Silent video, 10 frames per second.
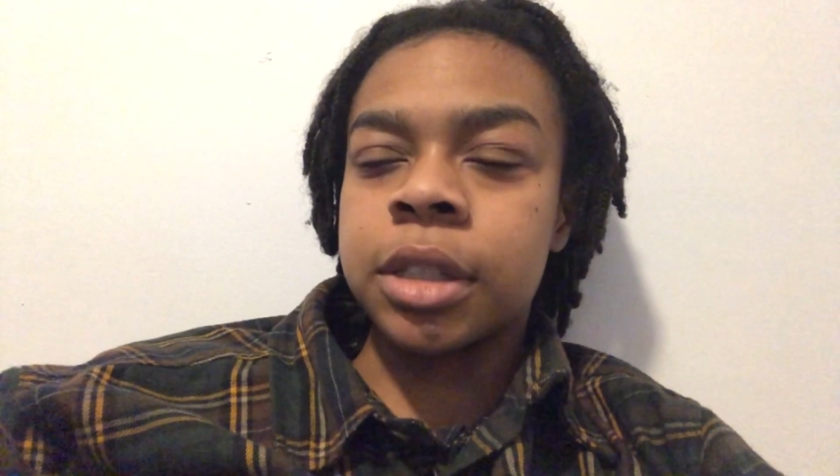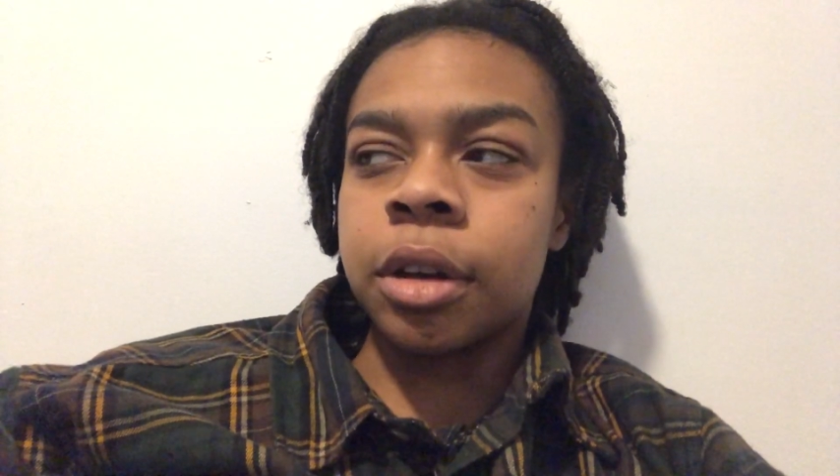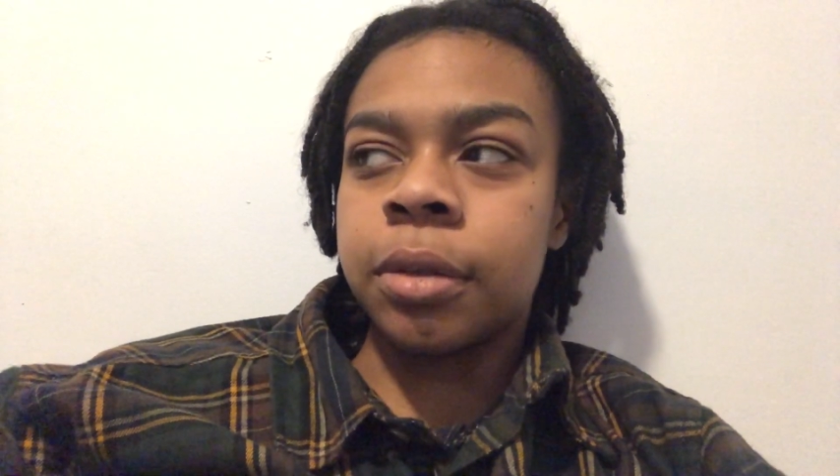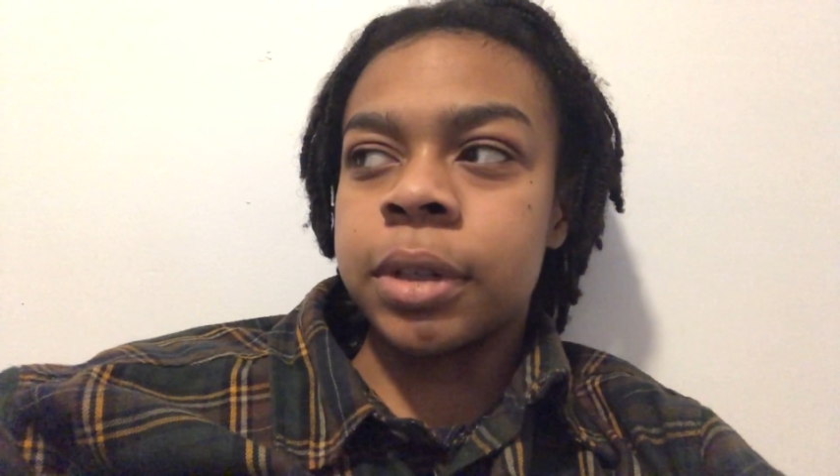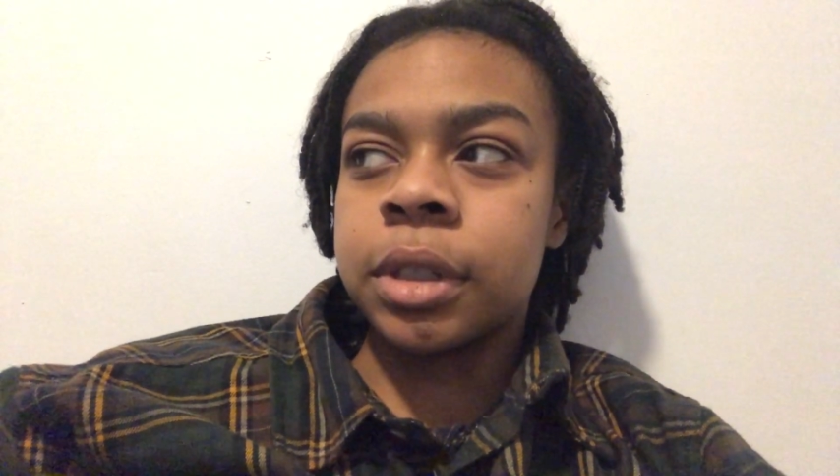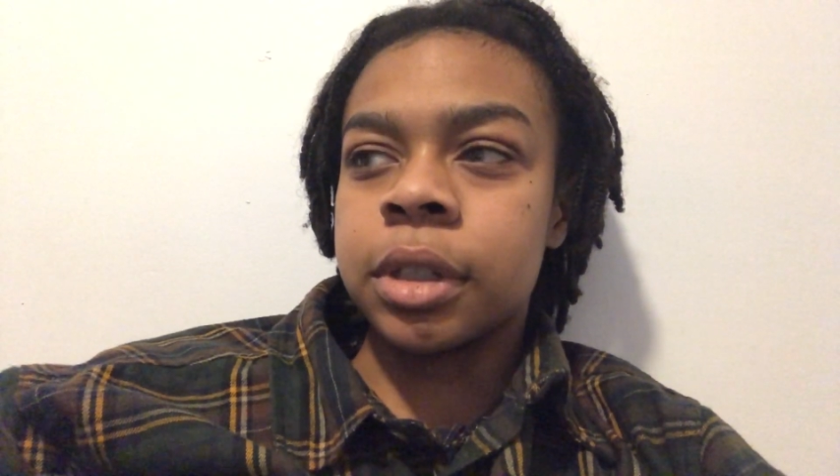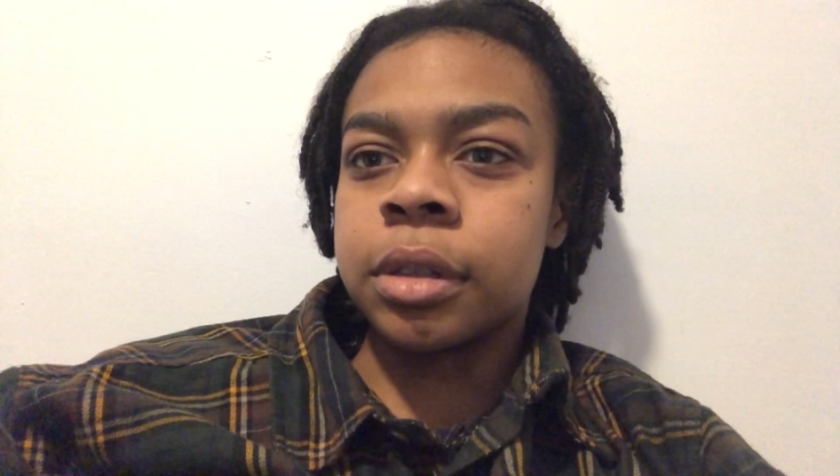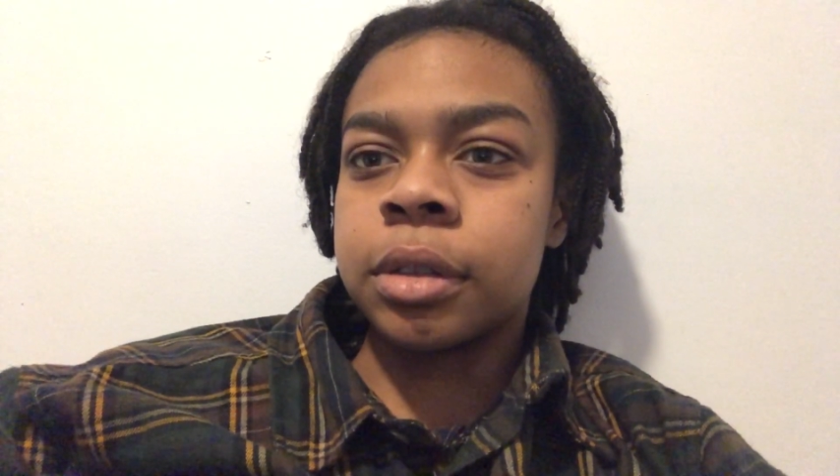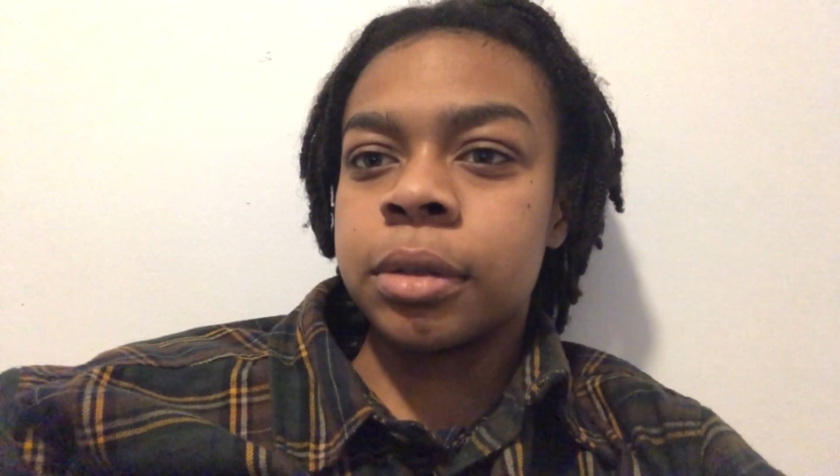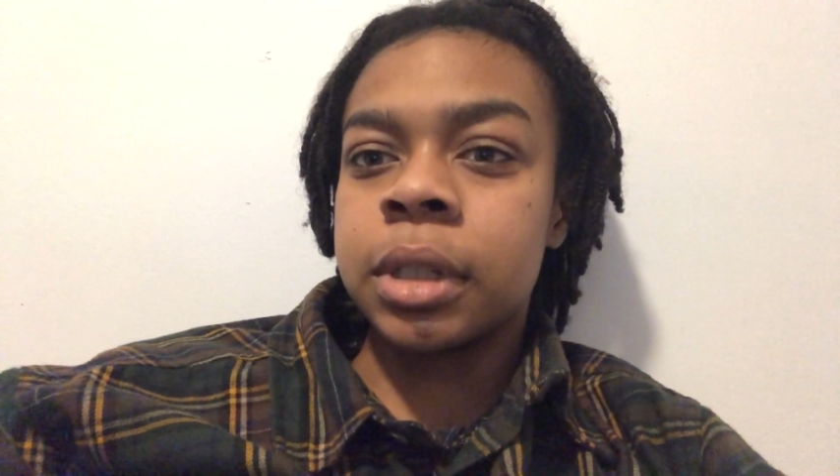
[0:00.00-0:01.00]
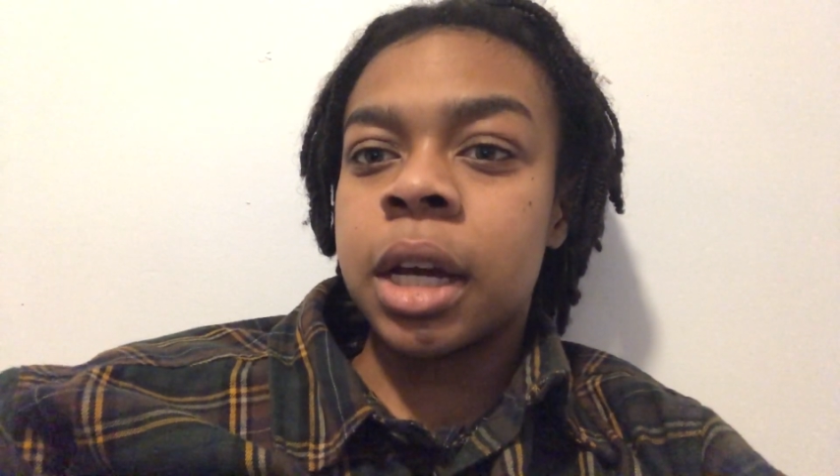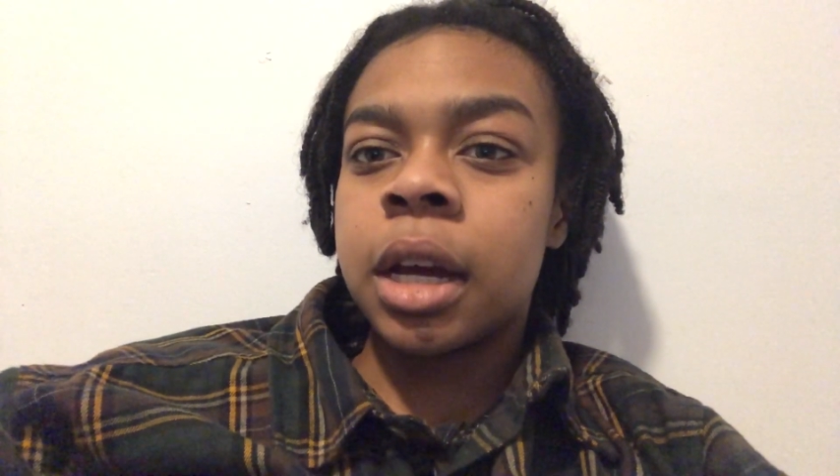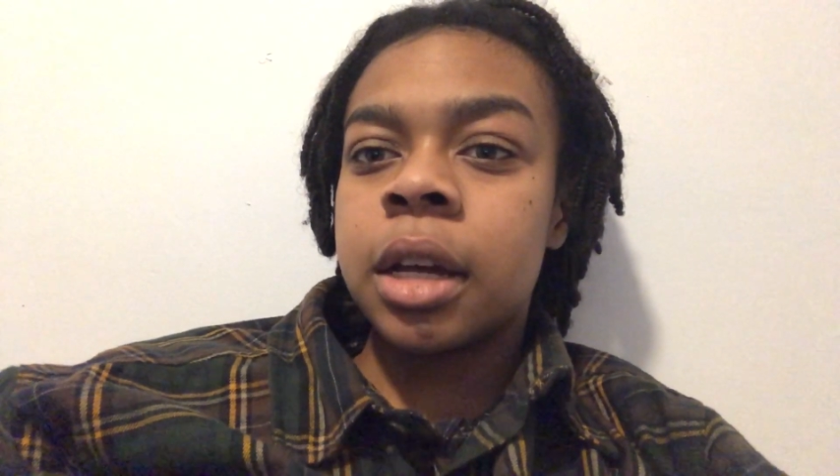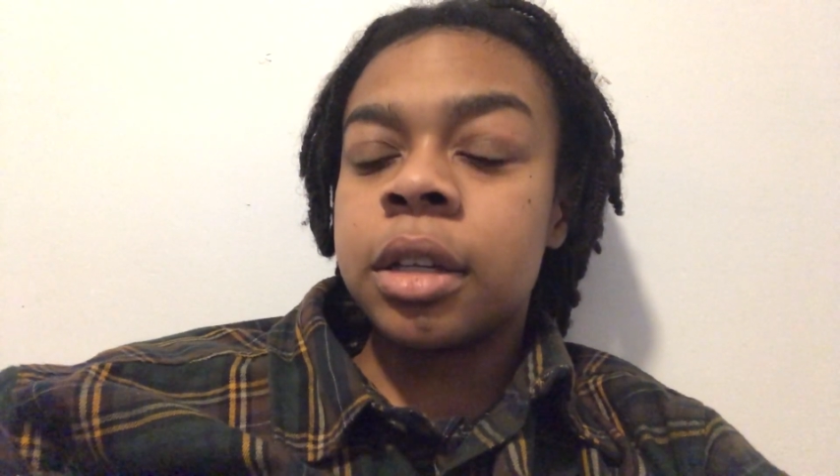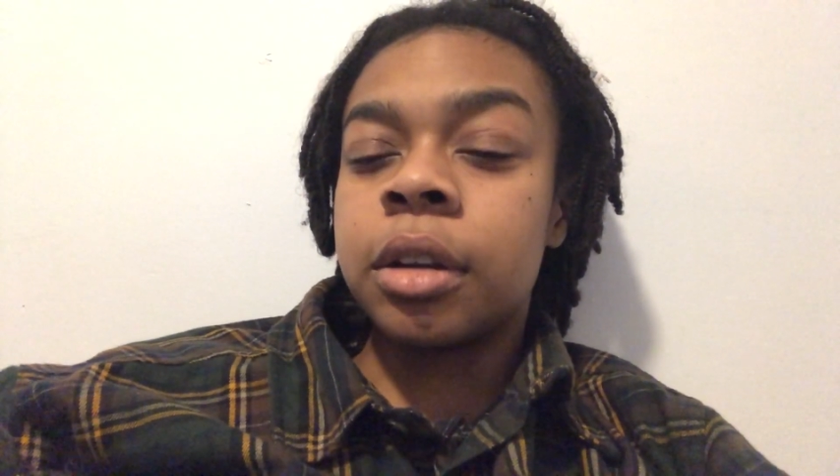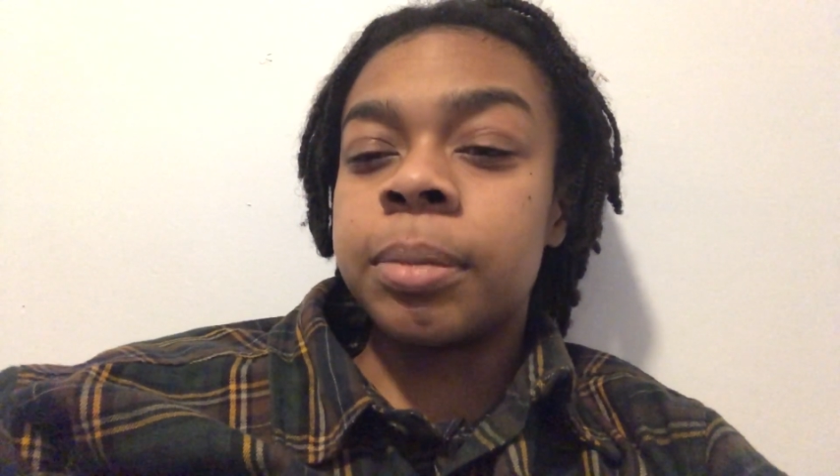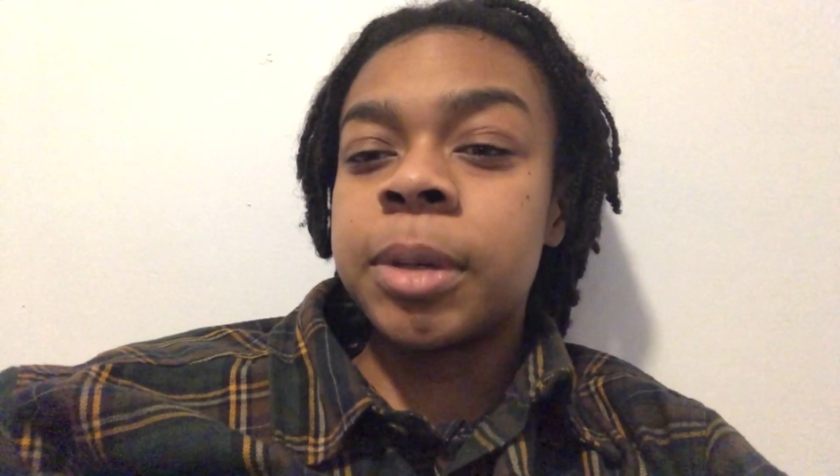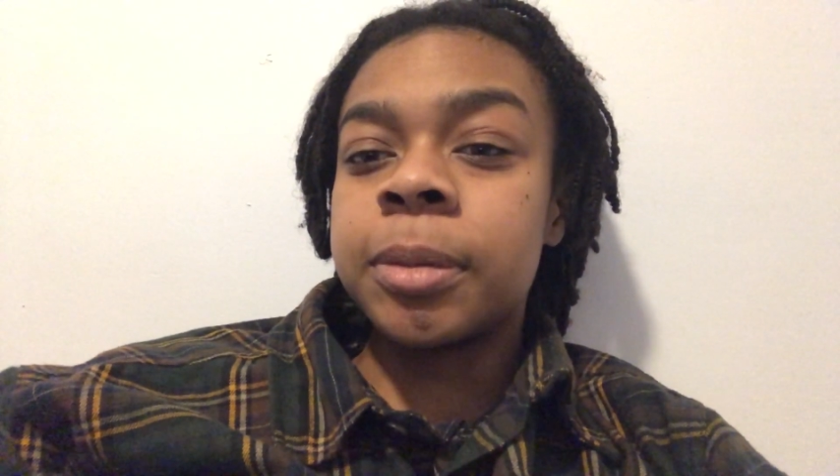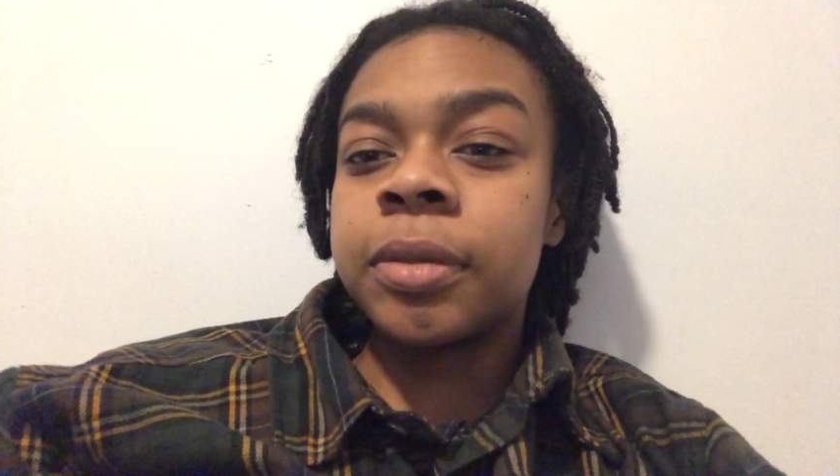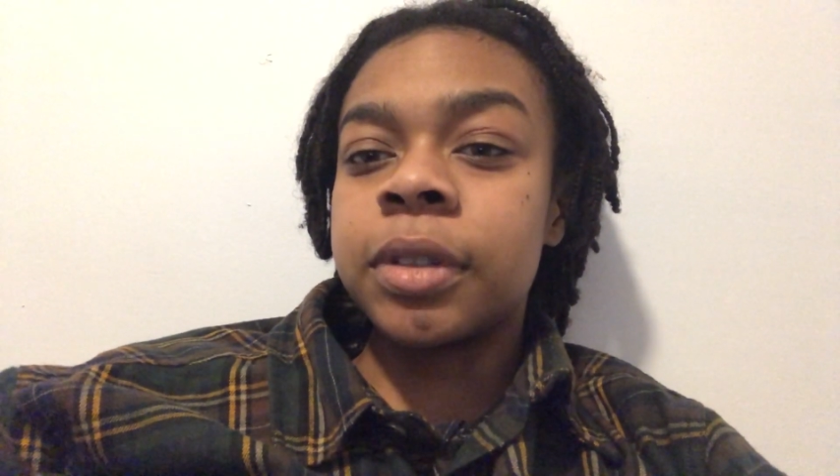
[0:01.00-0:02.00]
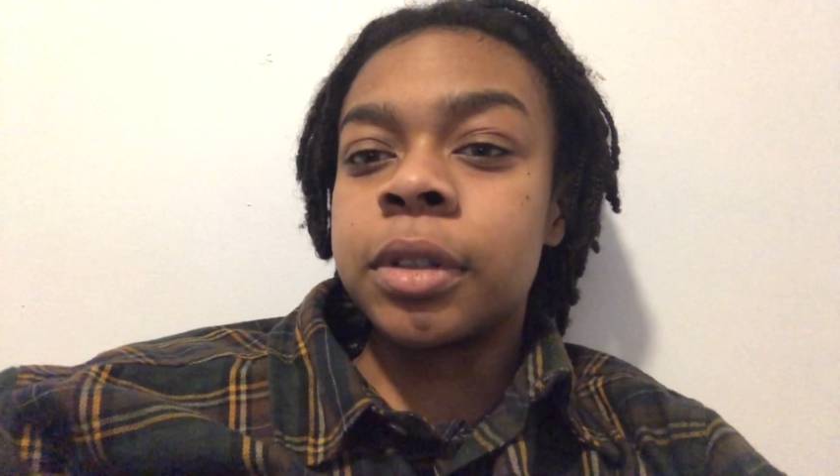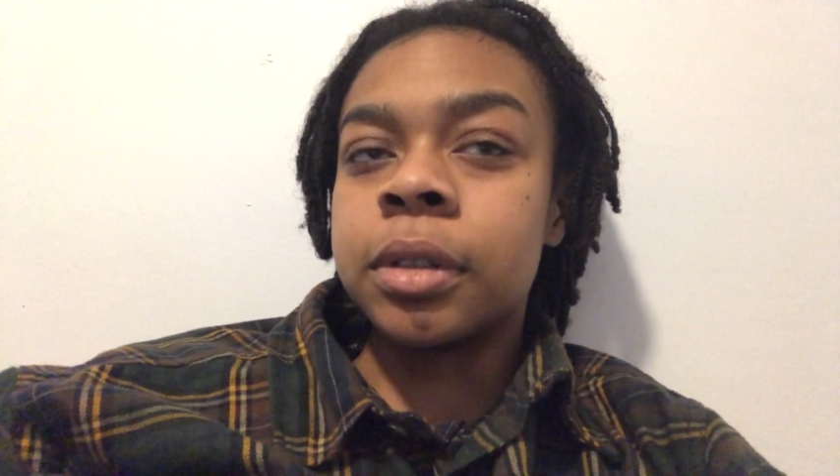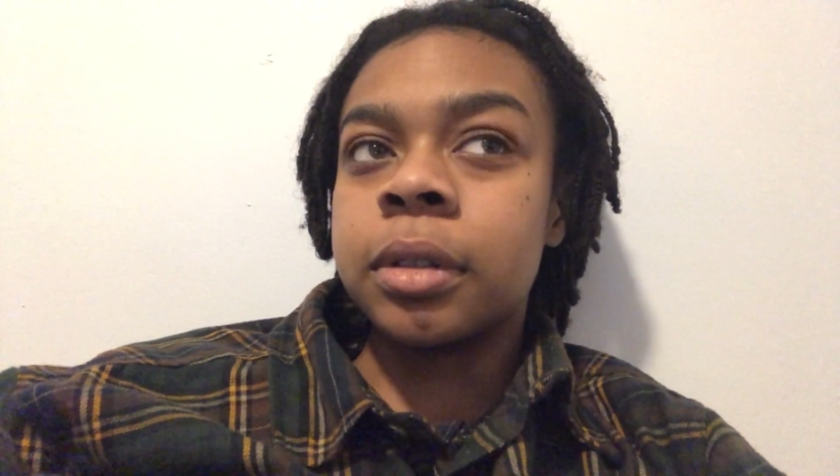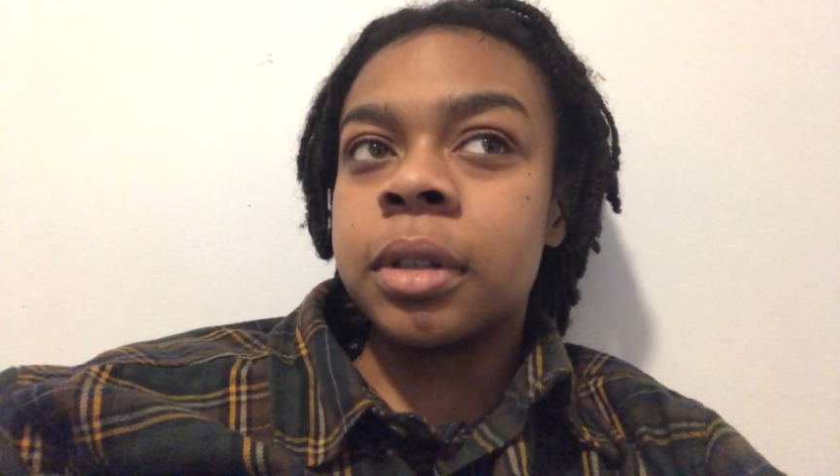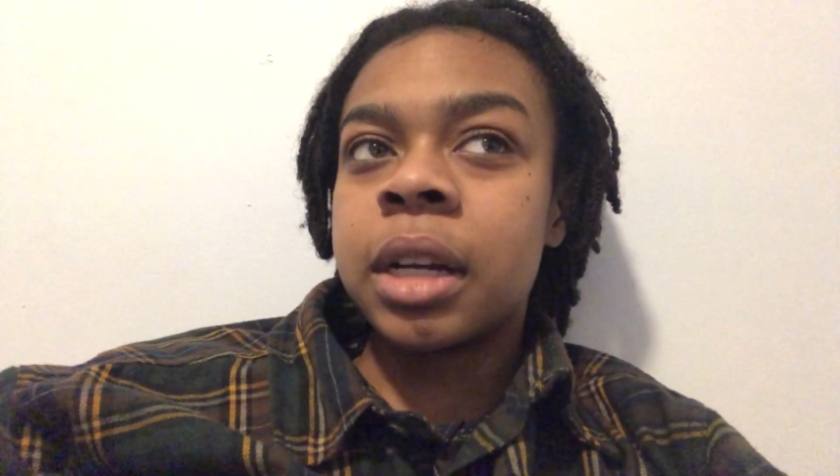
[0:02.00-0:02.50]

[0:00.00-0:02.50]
You always, you know, doing. You know, people feel